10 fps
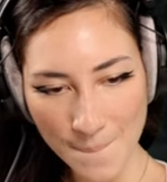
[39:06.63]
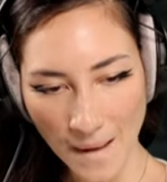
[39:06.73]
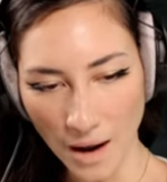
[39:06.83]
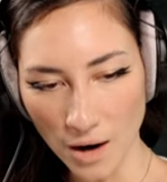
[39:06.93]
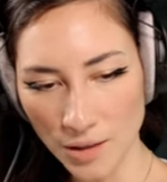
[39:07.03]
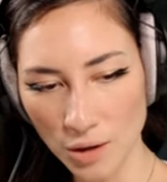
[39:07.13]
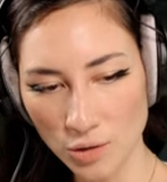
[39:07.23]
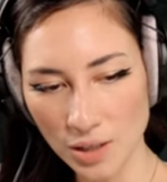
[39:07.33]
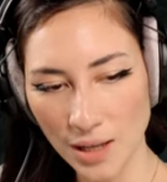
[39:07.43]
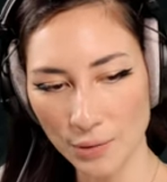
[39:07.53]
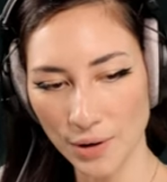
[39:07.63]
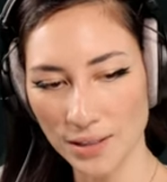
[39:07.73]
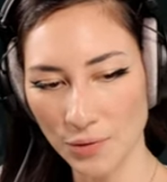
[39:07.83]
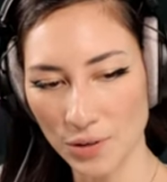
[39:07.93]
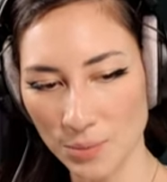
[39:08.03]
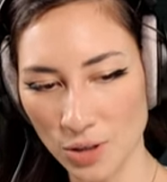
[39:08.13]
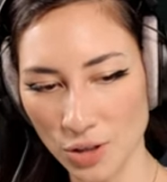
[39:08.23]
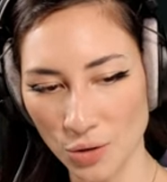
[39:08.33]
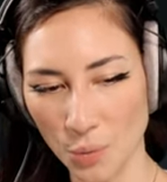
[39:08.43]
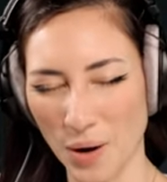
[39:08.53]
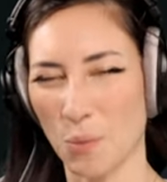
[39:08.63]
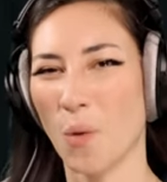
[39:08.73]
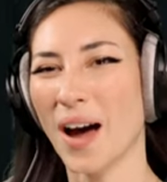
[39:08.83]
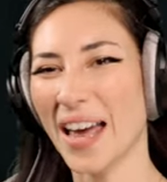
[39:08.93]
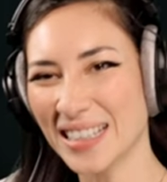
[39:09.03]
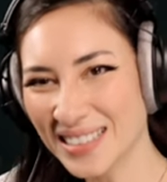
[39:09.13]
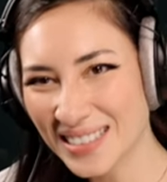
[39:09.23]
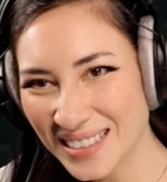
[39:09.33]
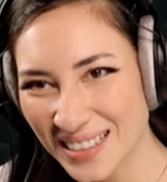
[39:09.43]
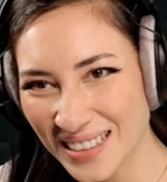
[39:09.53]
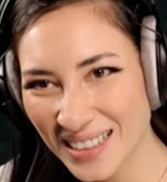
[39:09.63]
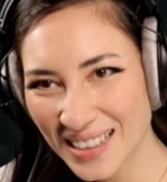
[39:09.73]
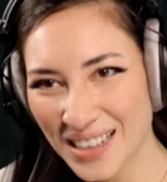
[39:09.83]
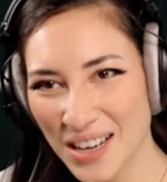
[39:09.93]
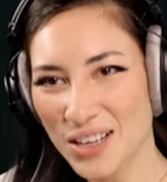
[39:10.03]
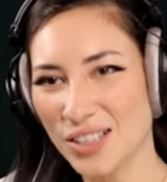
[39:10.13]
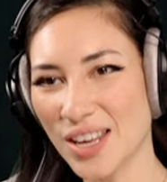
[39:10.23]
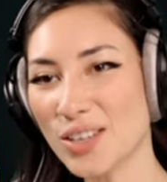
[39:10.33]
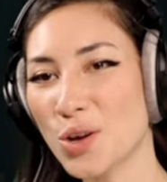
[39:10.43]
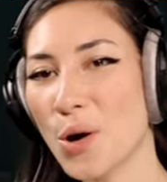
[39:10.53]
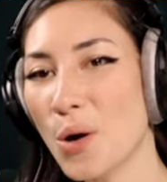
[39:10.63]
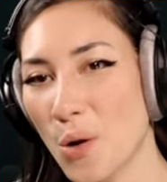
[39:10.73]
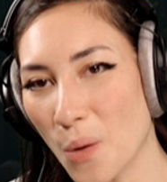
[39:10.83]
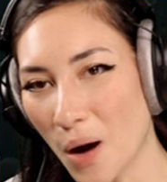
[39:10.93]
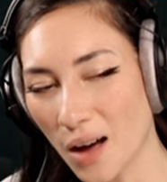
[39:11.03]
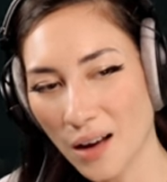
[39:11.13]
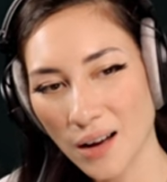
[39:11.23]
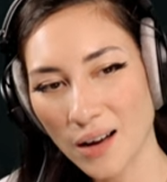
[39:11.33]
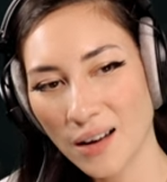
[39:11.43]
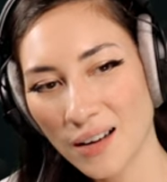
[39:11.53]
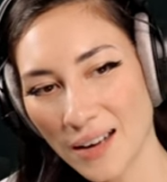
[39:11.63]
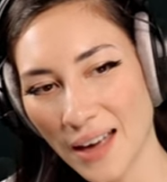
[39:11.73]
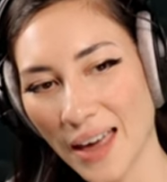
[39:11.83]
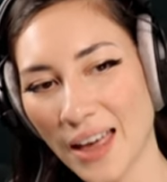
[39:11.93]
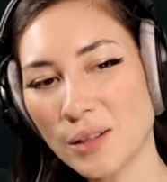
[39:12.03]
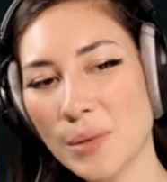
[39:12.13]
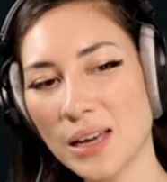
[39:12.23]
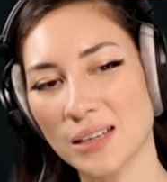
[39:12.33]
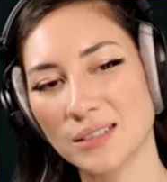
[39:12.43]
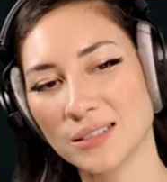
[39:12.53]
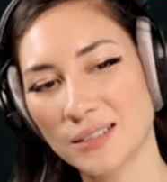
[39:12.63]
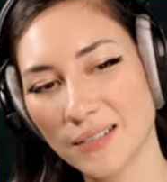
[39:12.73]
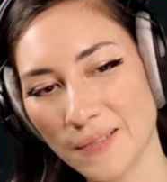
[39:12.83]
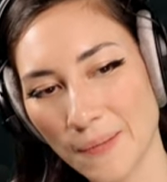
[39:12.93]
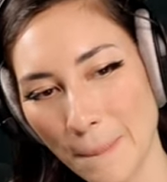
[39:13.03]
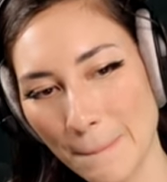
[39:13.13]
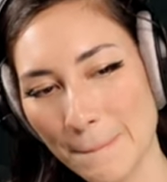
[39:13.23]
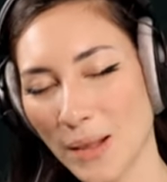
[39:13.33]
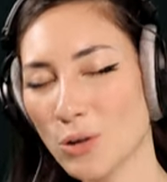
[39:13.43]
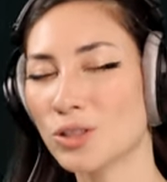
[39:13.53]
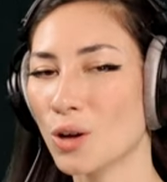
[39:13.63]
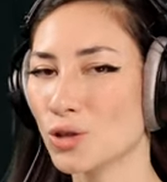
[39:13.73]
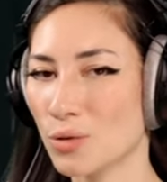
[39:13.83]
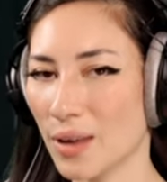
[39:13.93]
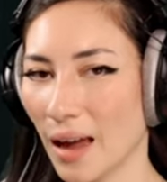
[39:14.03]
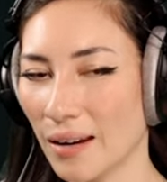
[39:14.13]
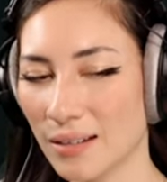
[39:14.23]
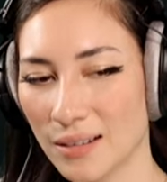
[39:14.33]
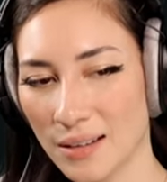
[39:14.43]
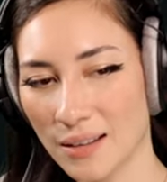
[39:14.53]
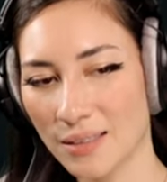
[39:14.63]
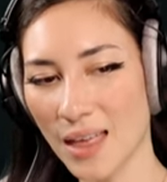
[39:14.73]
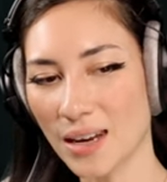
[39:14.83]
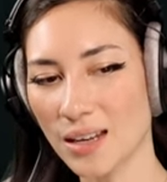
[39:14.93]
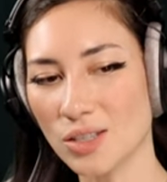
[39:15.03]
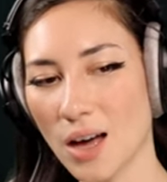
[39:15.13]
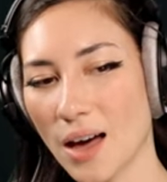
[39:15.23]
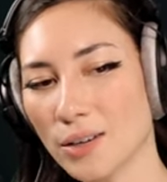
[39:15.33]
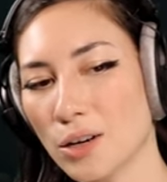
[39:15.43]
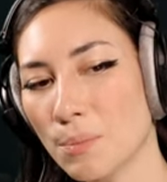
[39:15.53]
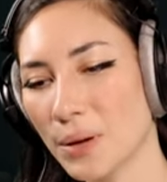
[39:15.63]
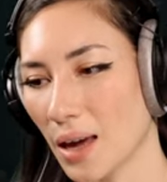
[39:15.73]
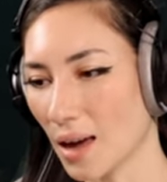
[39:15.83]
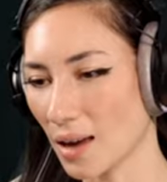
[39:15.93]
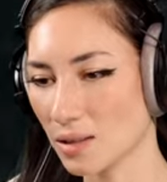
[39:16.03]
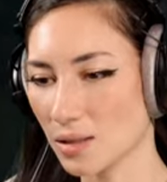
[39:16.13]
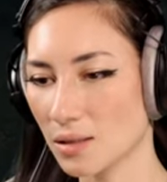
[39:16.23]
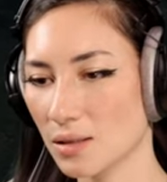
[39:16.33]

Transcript: I heard that you dislike Red Dead Redemption 2. Wait, what? Says who? Tell me! Who told you that? That is utter BS.